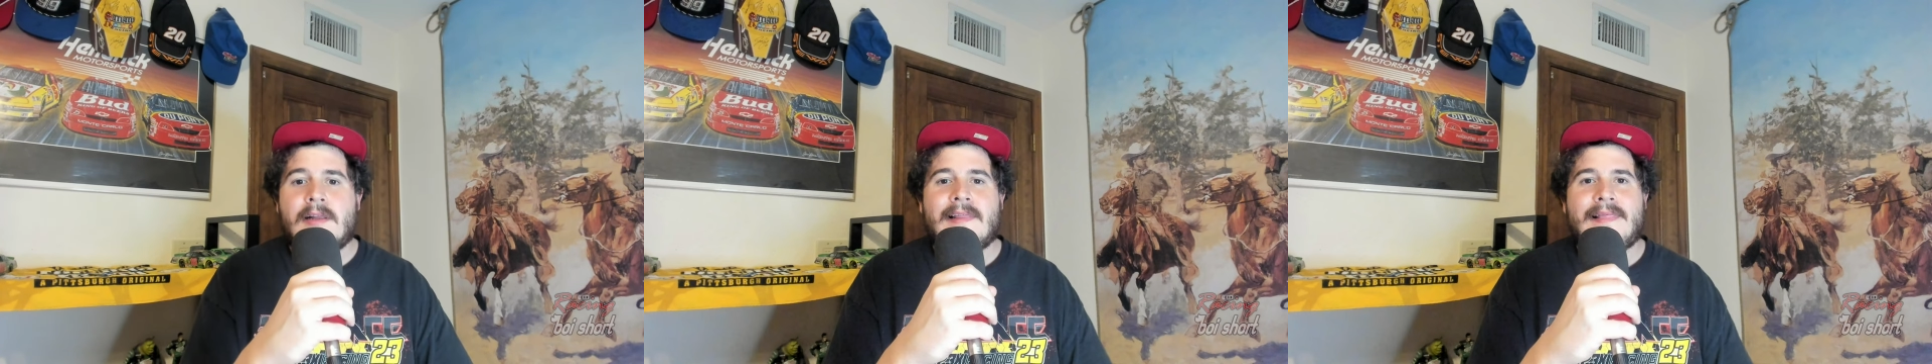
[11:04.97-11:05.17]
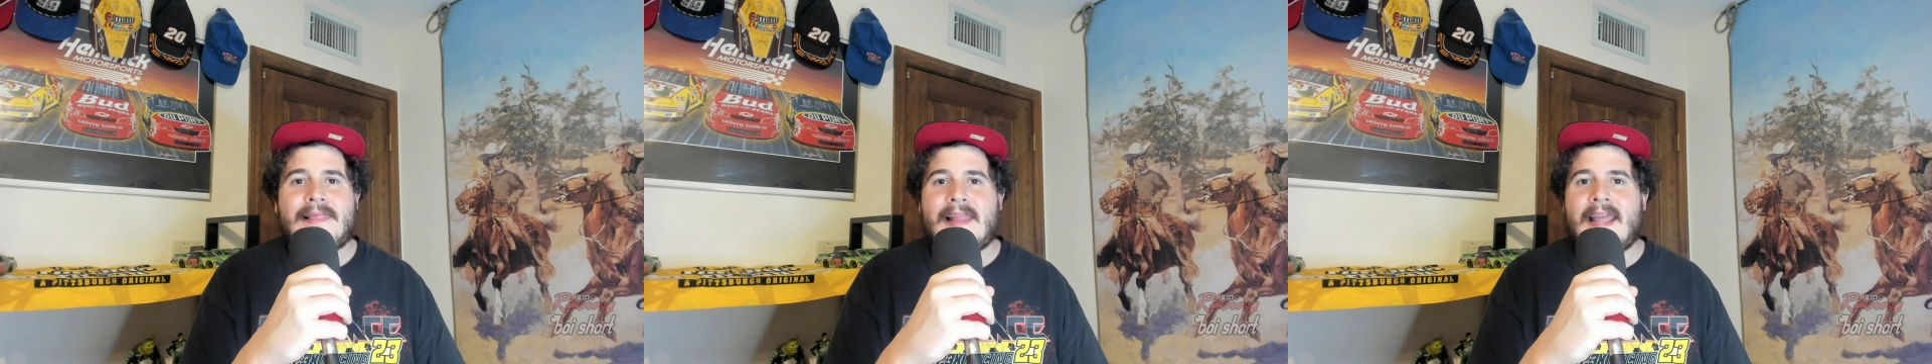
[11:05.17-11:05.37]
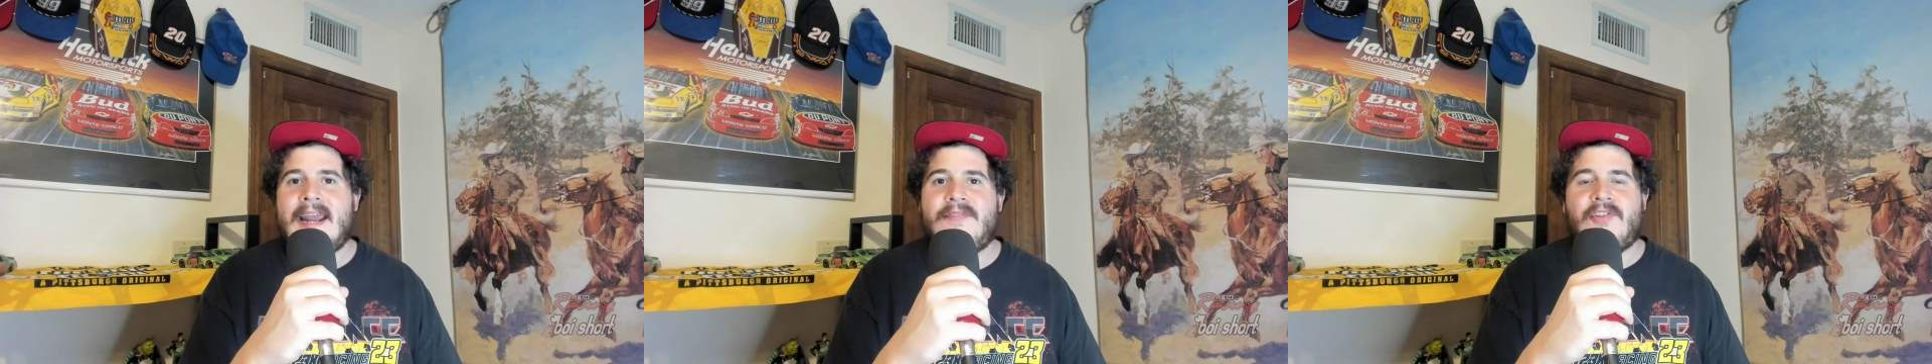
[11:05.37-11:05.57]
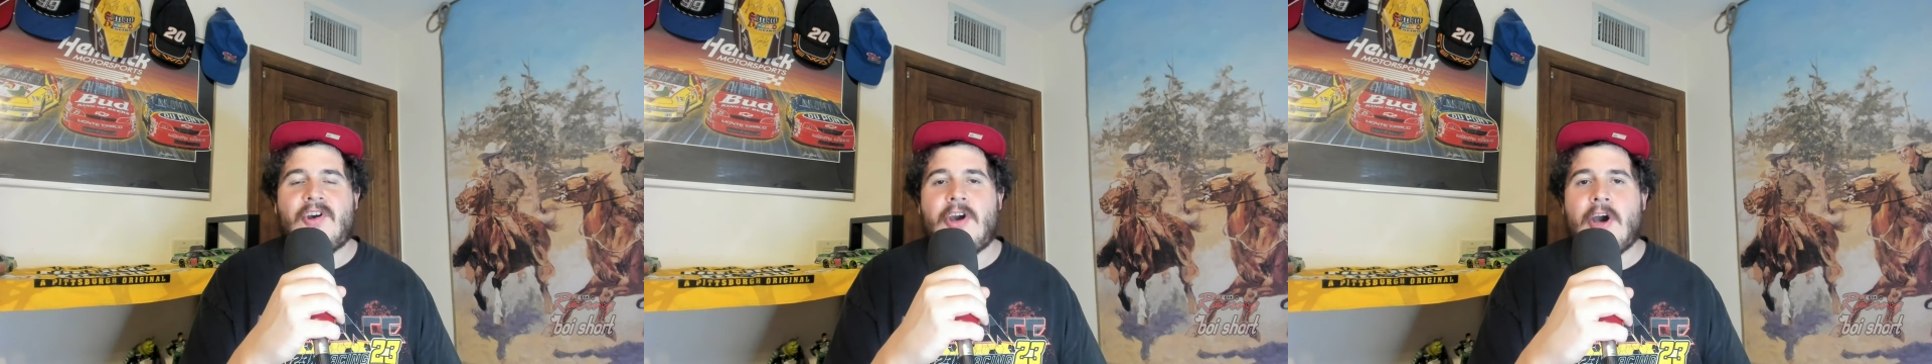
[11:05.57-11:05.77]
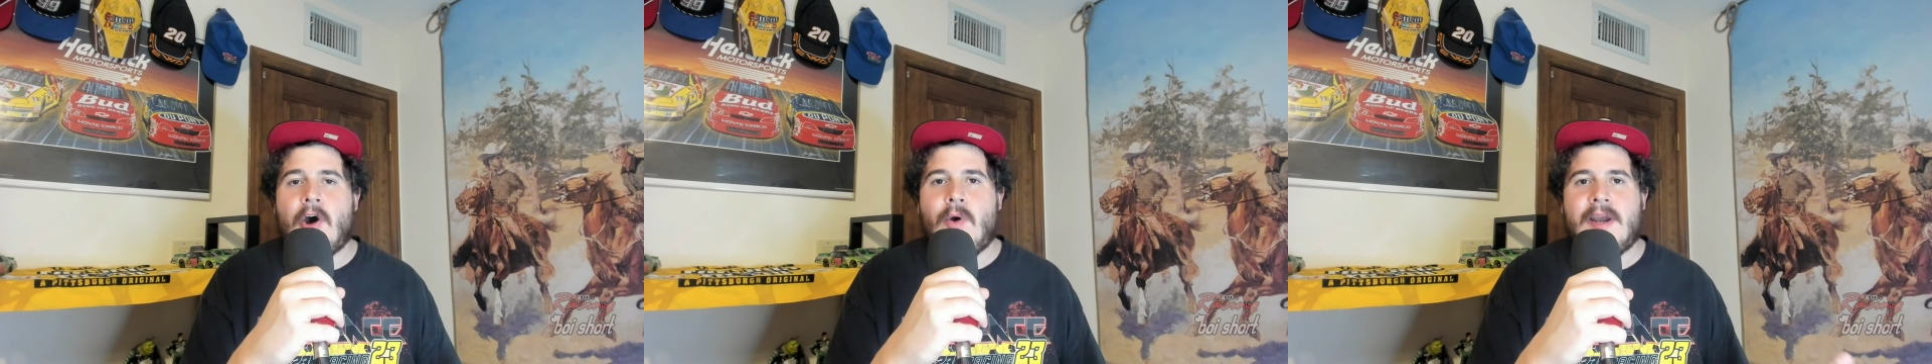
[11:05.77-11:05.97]
Late in the
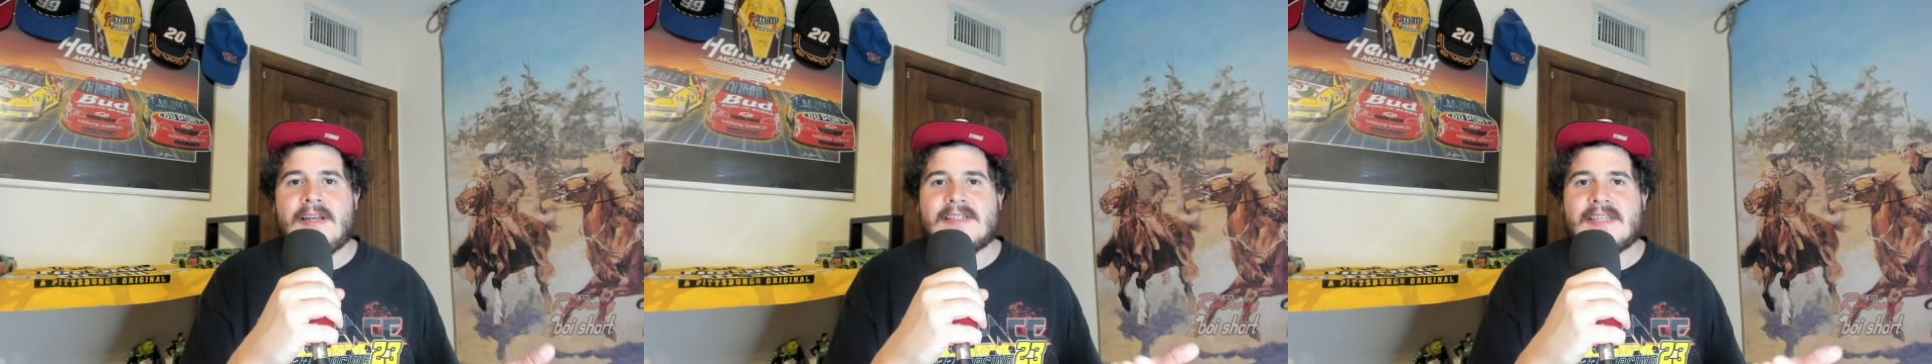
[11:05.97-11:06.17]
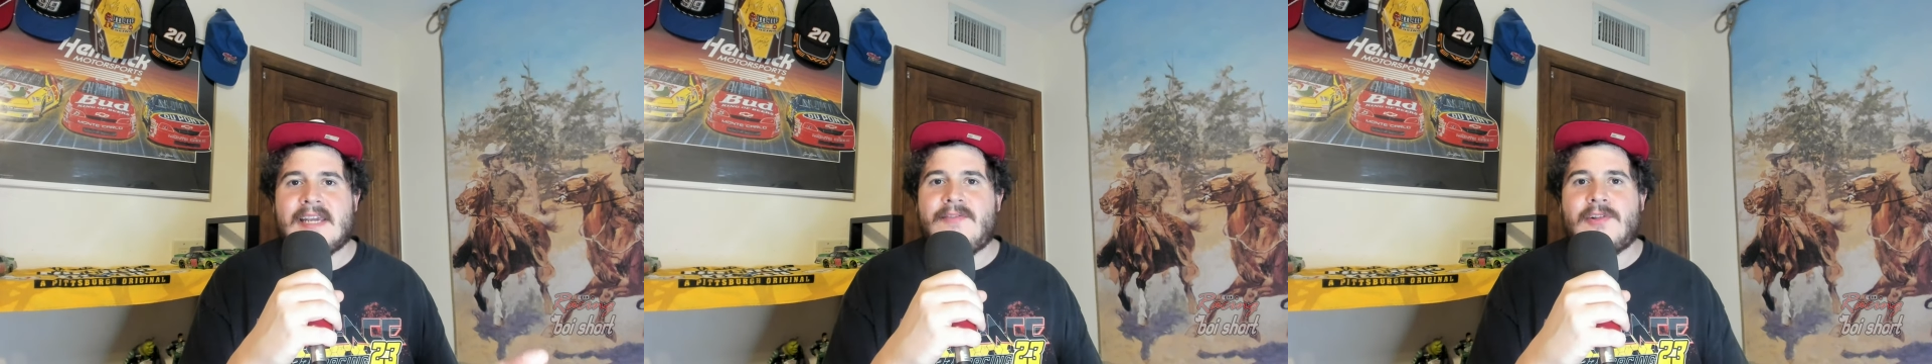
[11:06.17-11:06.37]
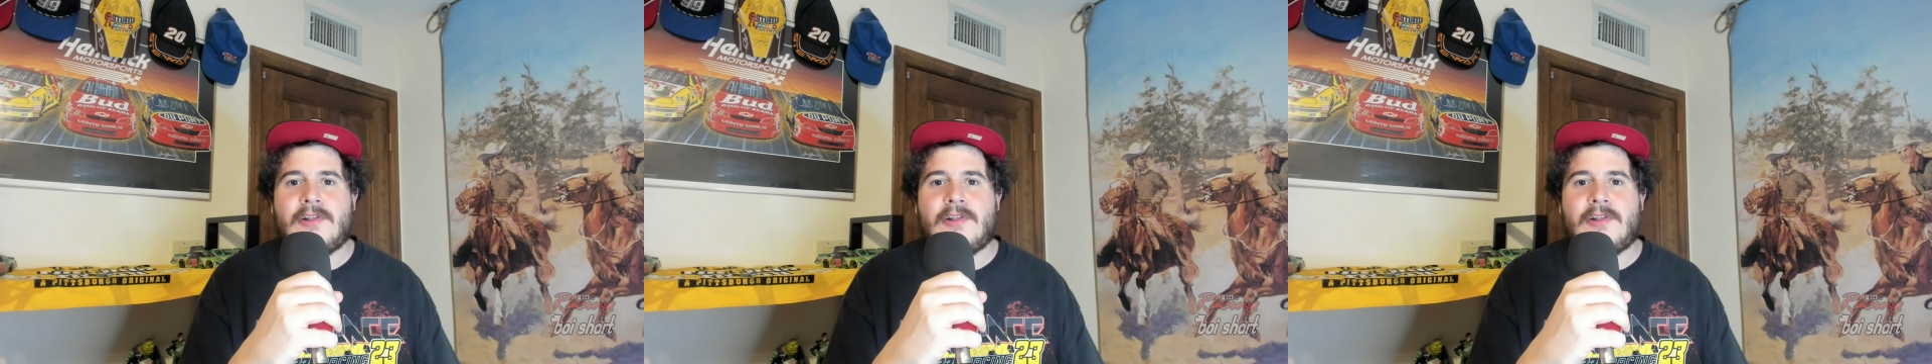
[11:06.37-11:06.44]
goings, even